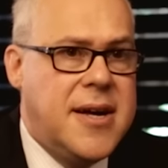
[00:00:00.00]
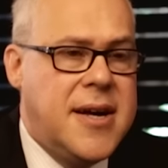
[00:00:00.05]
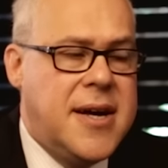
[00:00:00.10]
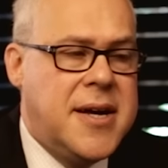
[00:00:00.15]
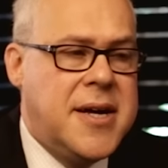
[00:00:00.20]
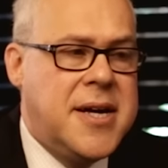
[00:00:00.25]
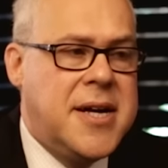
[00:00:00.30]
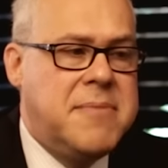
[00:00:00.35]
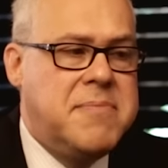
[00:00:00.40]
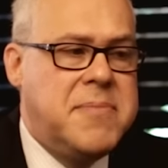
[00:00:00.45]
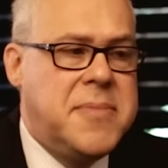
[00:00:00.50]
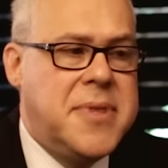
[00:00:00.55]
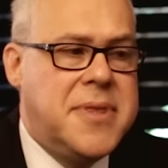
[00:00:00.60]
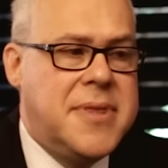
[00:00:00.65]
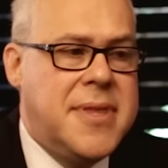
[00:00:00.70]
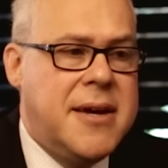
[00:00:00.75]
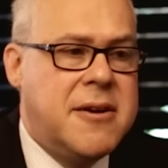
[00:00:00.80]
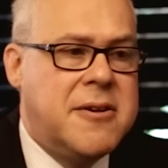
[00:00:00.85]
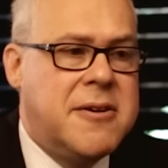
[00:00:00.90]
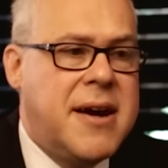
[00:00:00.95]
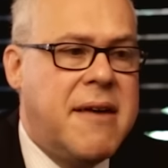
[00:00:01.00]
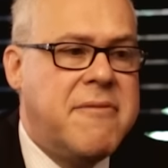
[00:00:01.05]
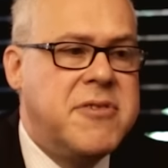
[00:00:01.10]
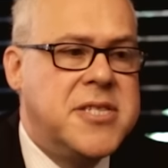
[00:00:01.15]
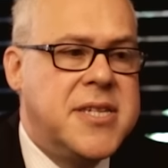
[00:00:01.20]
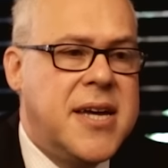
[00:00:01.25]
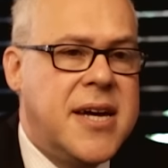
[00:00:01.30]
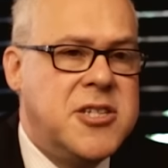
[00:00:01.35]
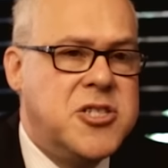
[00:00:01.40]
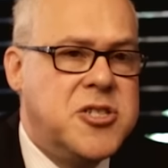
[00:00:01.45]
There are
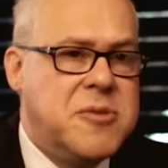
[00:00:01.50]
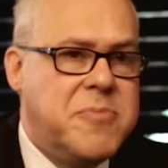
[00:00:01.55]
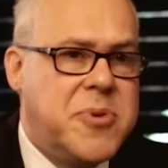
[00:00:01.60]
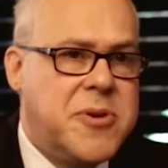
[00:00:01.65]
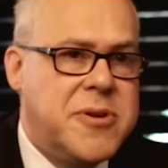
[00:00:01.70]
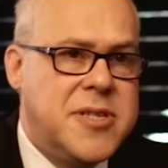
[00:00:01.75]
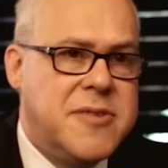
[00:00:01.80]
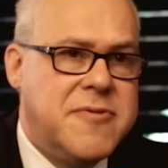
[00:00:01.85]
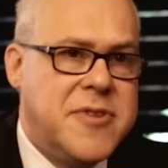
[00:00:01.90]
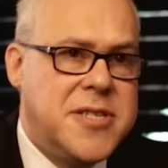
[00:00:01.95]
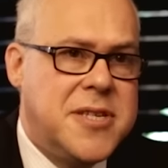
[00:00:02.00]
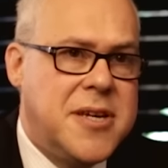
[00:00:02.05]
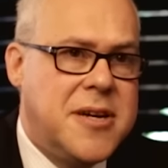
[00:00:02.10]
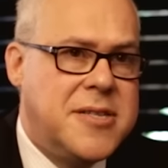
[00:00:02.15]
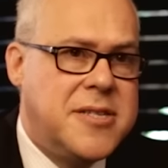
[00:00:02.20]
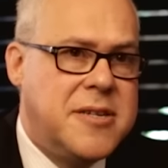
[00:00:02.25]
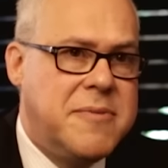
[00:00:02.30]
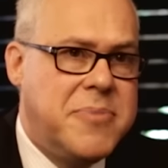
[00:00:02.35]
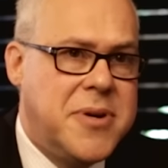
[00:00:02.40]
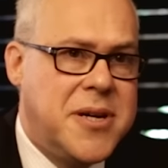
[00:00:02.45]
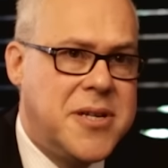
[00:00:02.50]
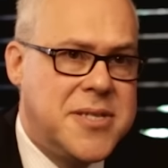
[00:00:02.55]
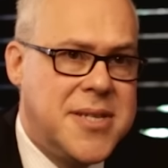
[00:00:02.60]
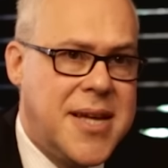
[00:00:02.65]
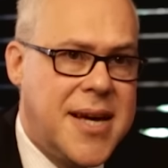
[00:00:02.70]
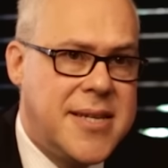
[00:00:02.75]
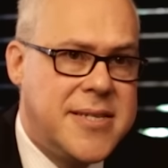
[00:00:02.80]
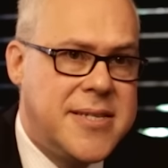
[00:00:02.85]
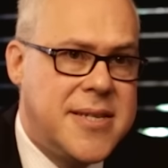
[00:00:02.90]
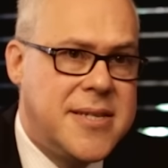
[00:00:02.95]
gravitation points for certain
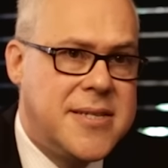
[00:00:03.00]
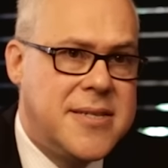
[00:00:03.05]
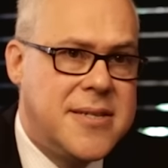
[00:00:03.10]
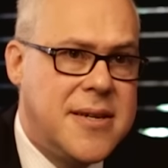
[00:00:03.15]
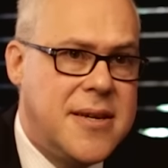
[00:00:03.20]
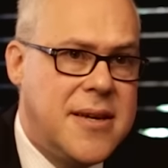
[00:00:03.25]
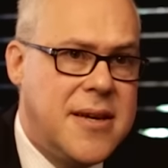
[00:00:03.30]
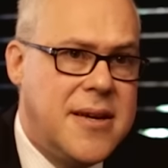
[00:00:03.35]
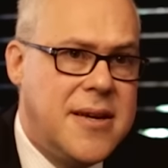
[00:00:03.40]
personalities.